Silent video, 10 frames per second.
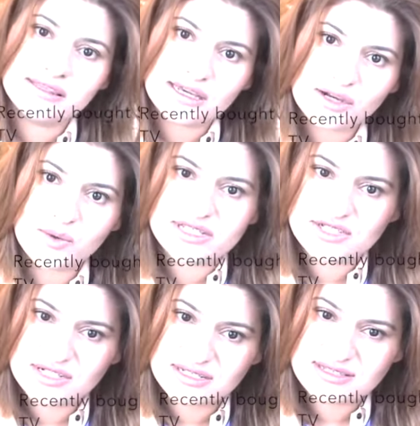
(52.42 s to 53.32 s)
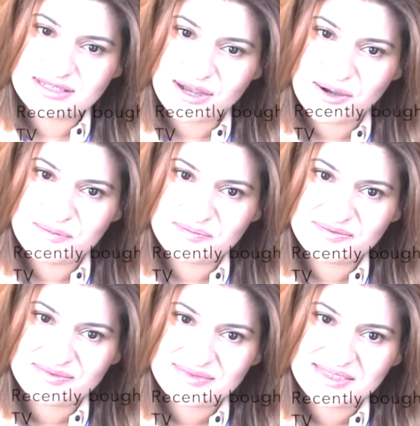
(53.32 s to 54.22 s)
that question is um,
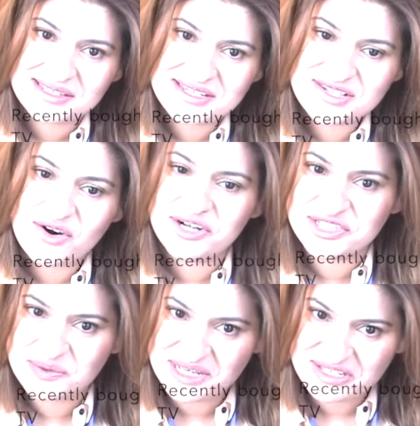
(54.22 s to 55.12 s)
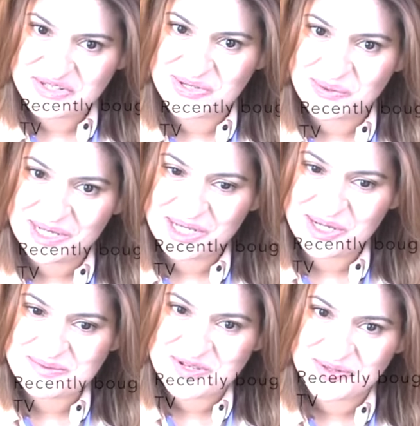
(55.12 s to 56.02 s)
is hard to answer when it
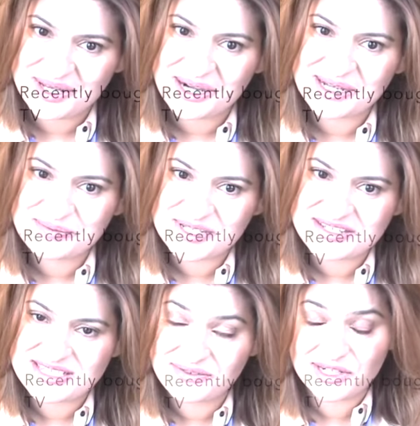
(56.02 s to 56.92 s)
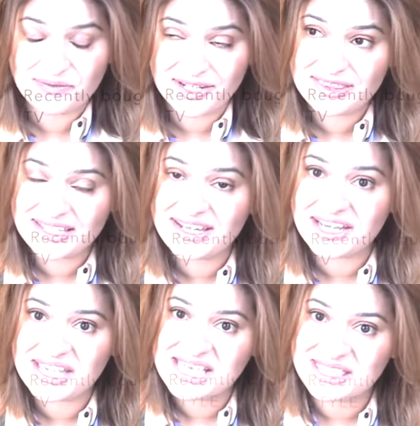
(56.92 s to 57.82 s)
comes to that because even if I think
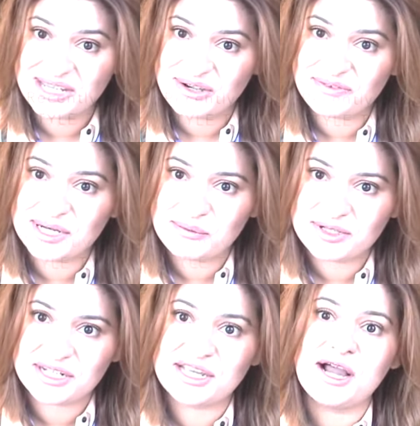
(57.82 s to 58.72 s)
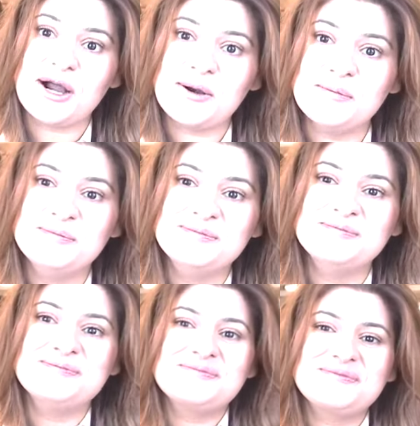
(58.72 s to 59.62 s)
I can't think of anybody. Um,
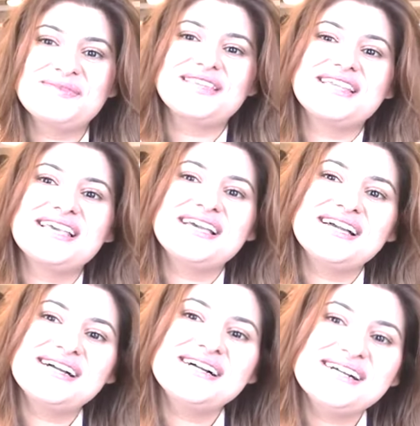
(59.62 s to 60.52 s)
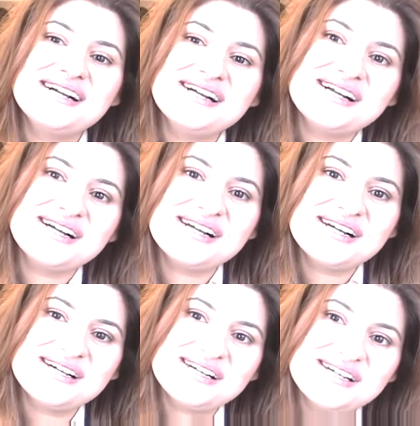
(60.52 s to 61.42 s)
well, how about this? How about
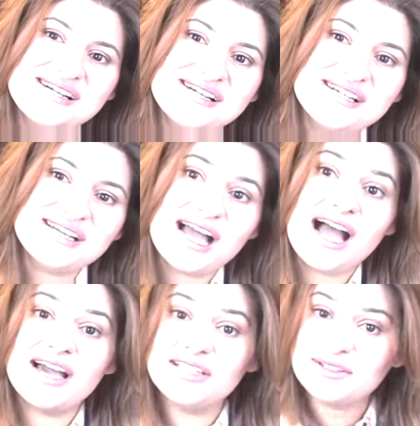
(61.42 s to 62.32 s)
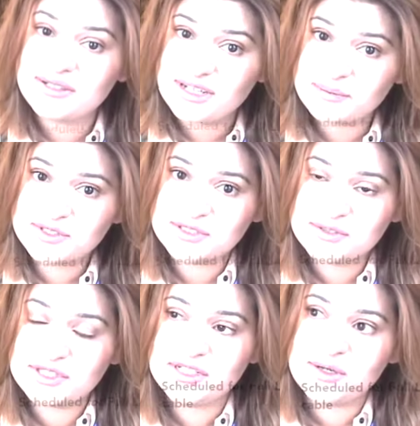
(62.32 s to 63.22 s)
who do you look up to? I look up to
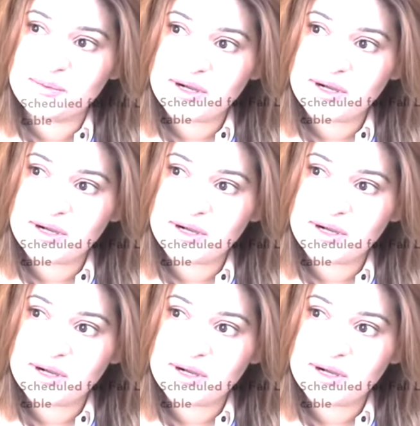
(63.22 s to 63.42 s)
you know